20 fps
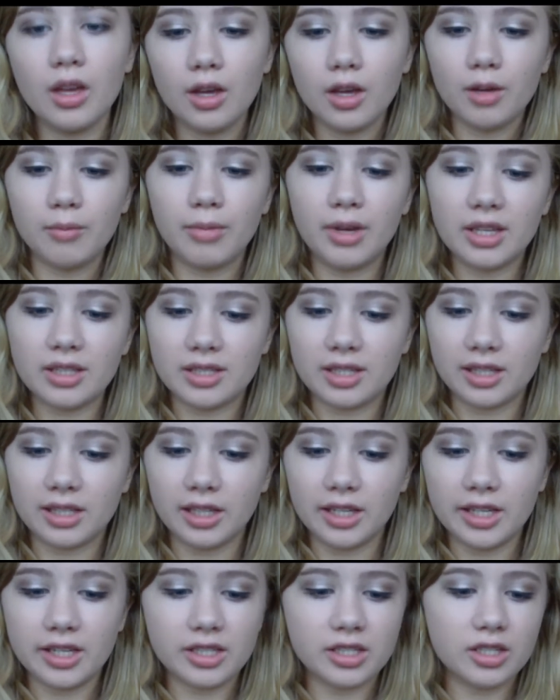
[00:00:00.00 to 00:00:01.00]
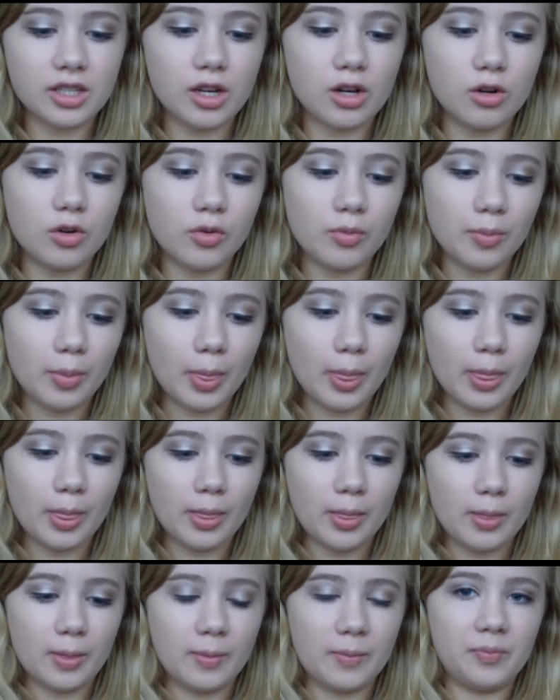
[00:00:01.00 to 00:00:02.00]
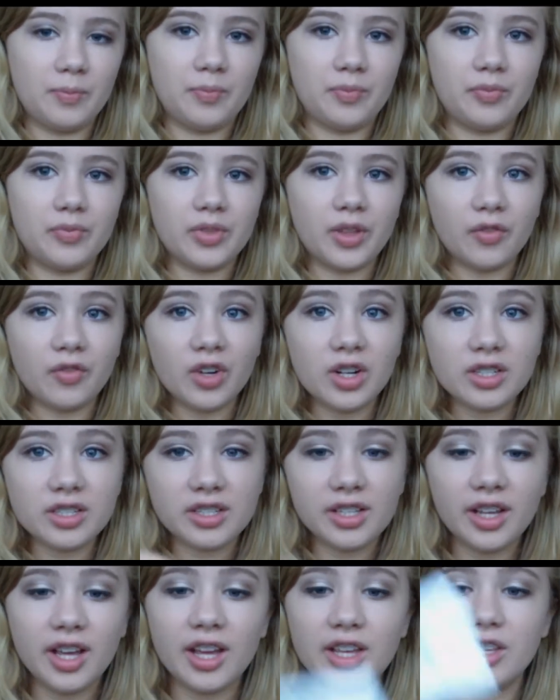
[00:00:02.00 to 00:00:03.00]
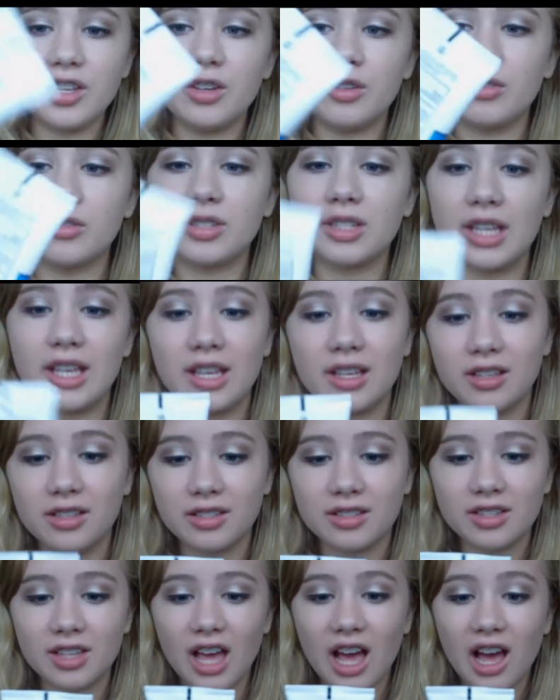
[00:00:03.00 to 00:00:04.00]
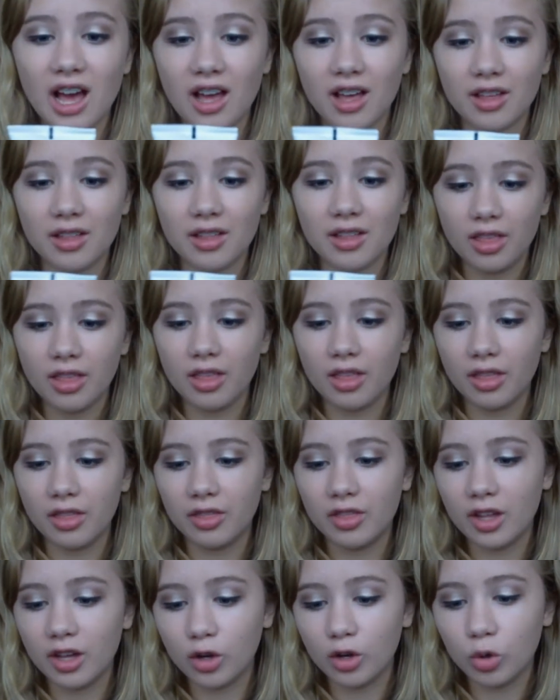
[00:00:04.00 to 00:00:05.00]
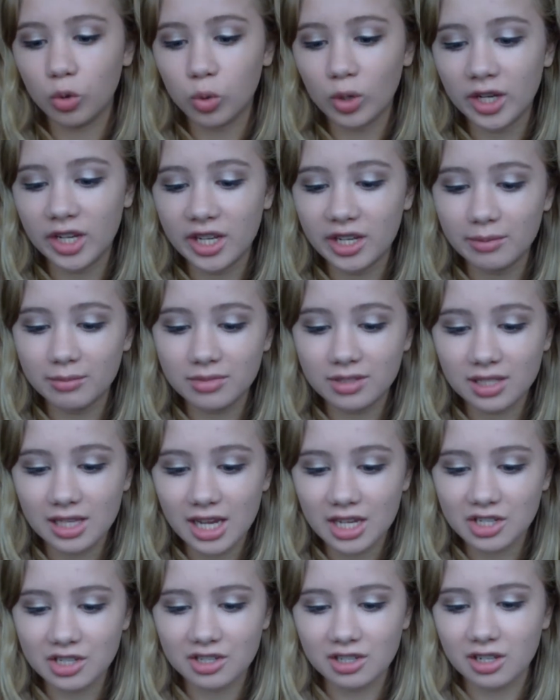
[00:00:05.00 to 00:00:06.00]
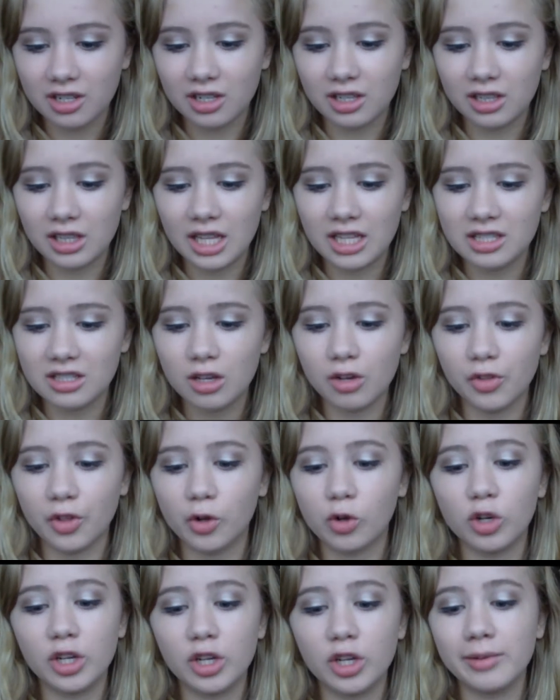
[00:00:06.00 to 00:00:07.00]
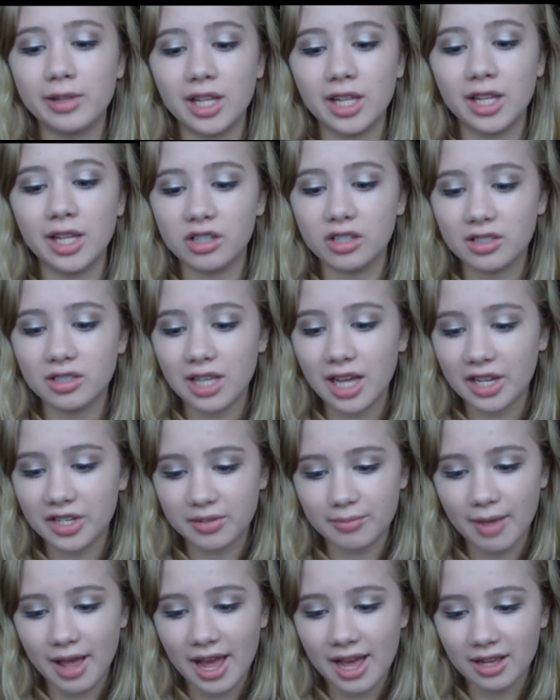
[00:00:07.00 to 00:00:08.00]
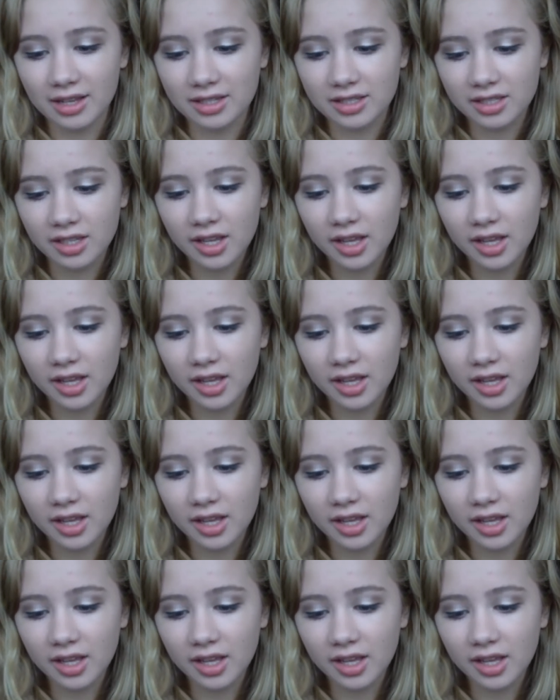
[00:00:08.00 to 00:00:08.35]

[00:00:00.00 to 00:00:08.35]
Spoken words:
basically, so the first thing I use is the cream cleanser / max,